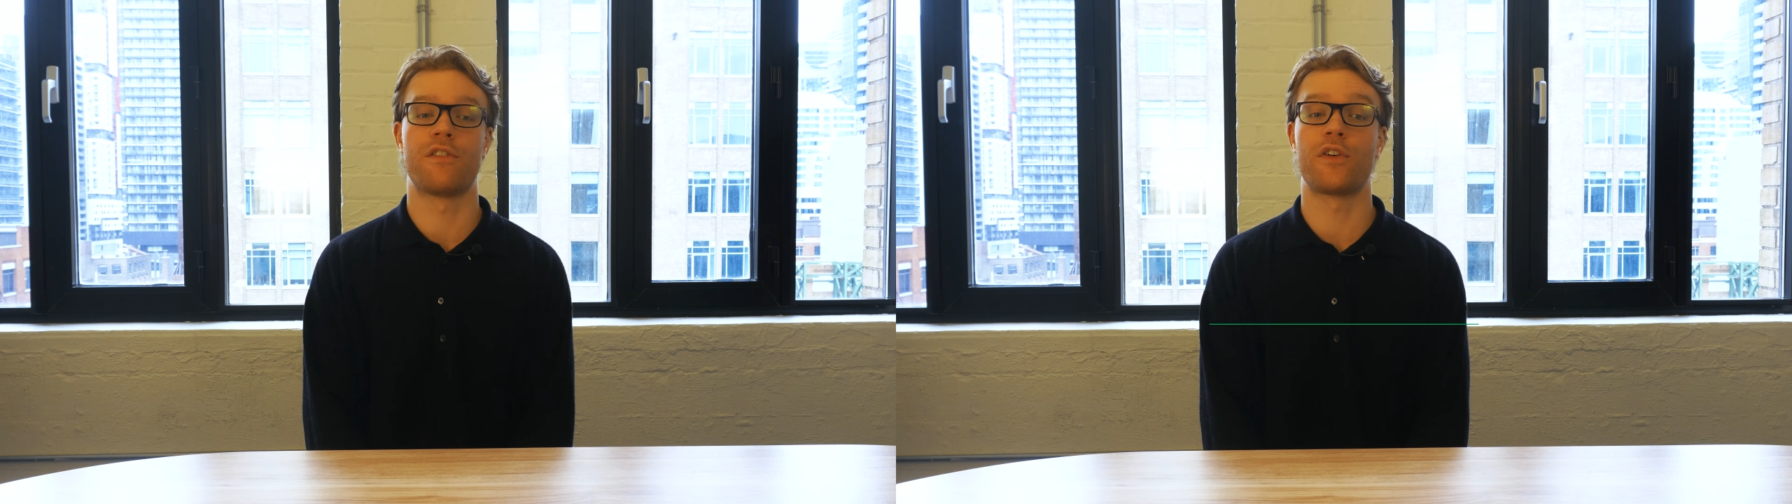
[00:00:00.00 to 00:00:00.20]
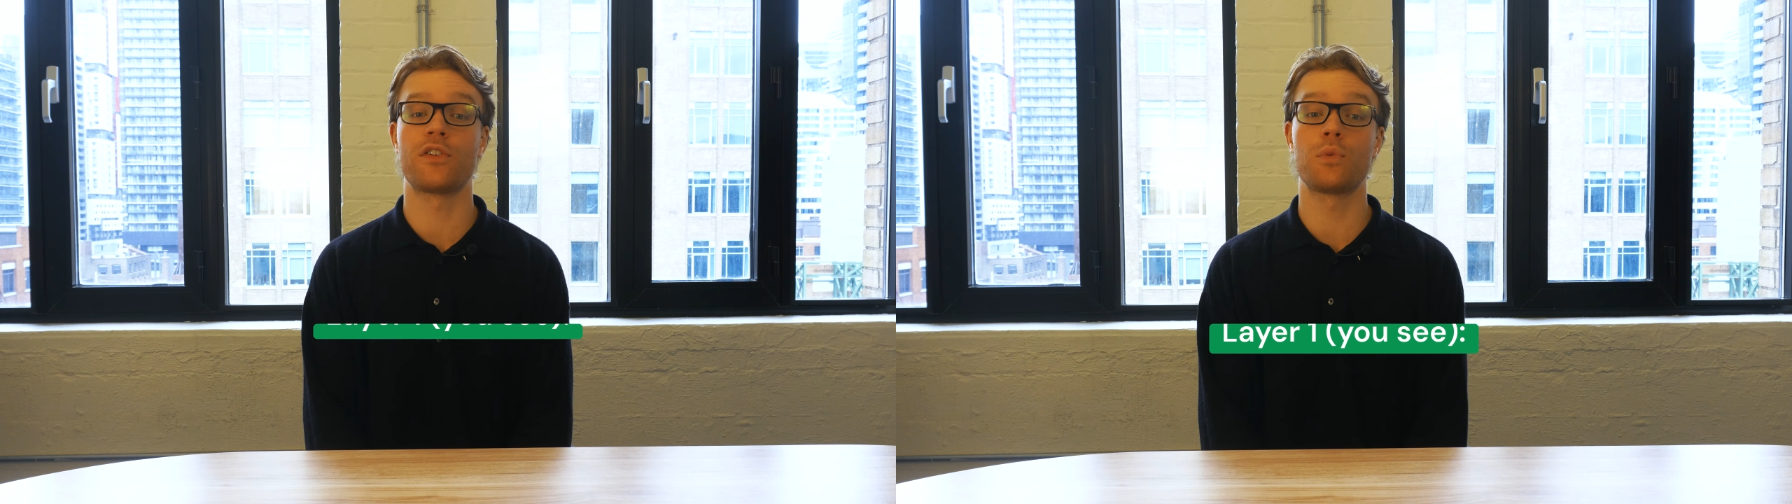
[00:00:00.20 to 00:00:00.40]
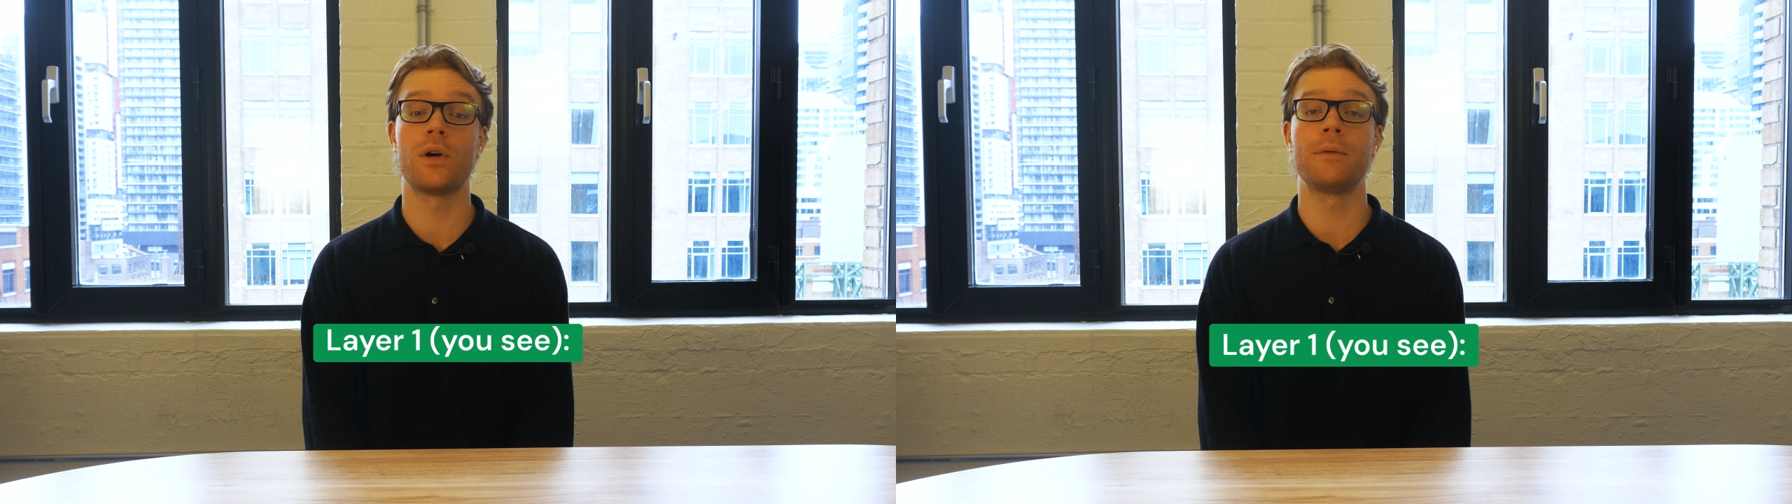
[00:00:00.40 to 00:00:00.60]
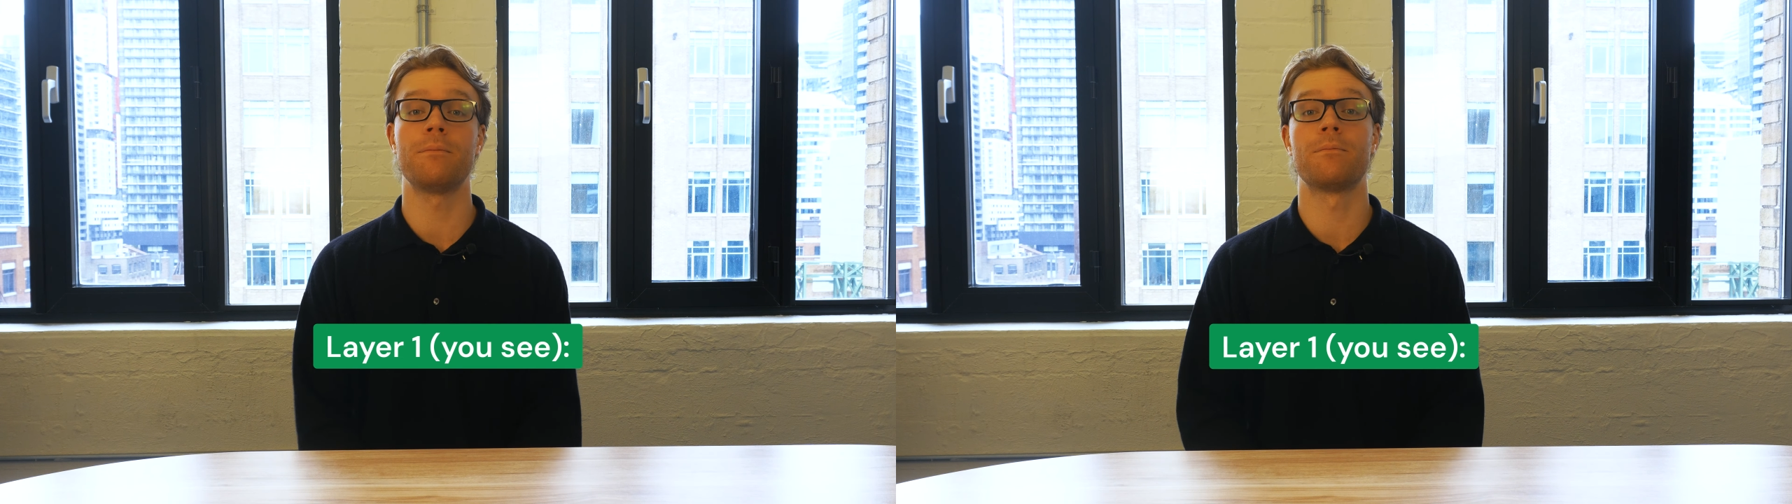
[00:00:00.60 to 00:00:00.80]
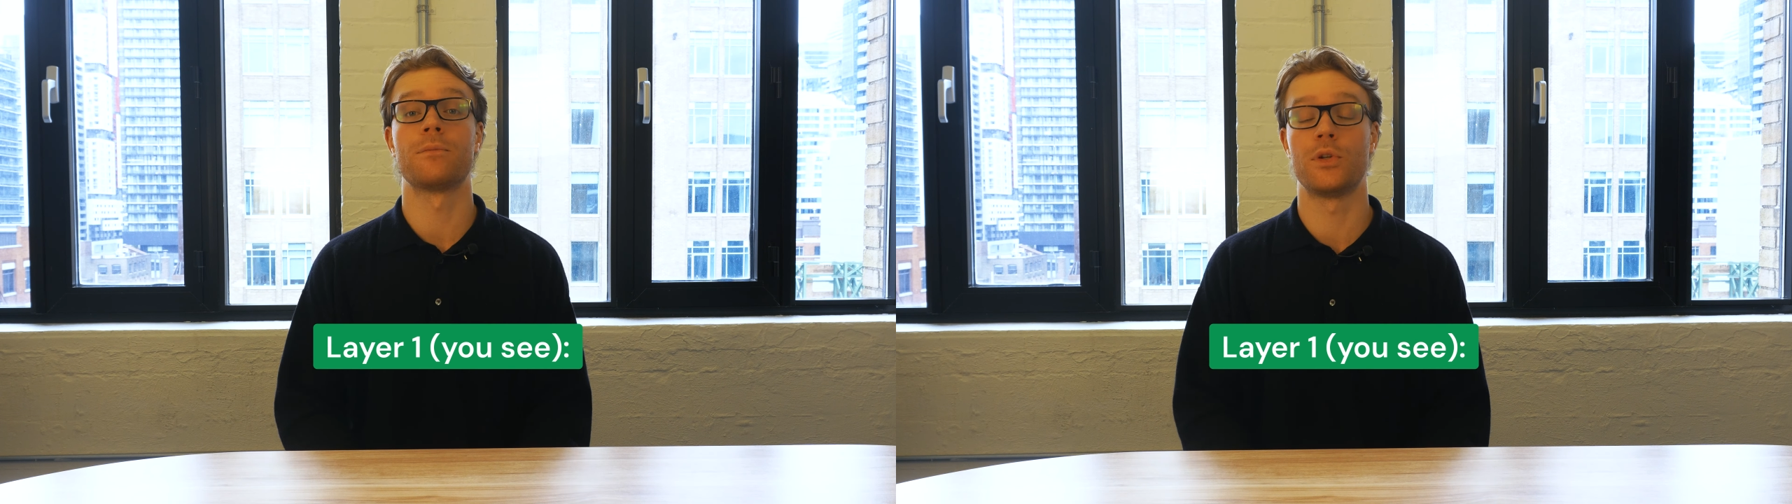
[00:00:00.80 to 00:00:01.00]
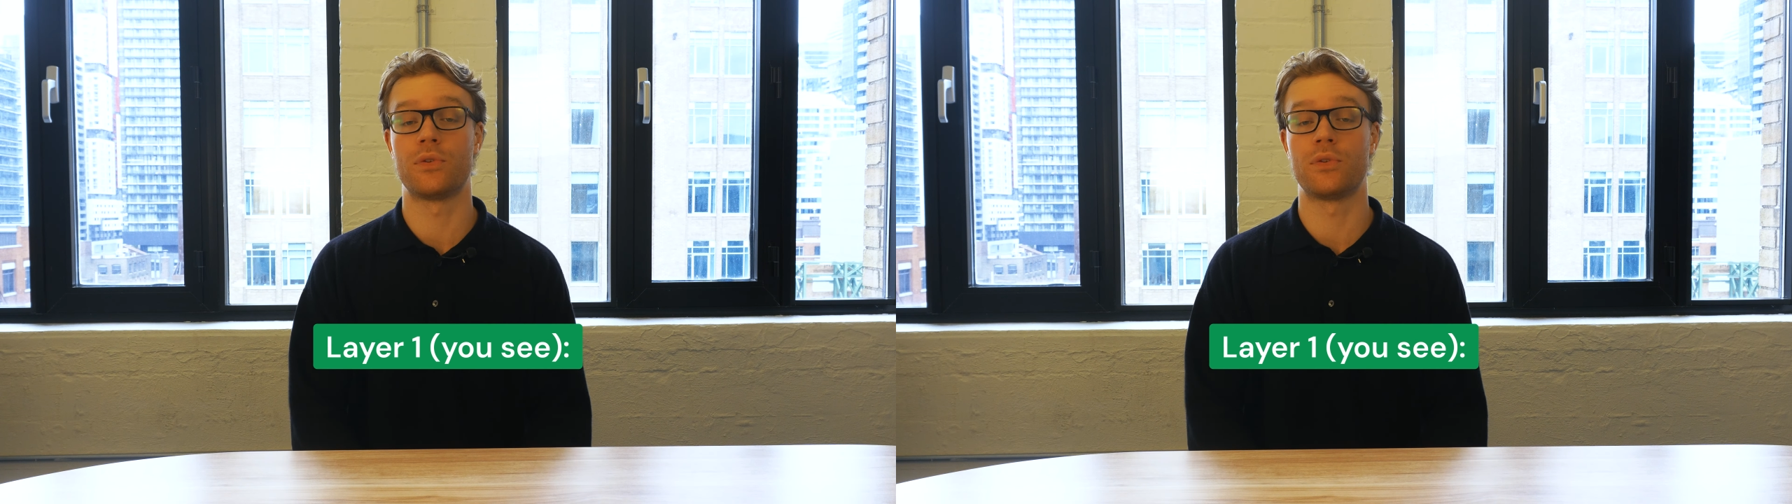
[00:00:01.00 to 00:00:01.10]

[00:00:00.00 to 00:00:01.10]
The first one, you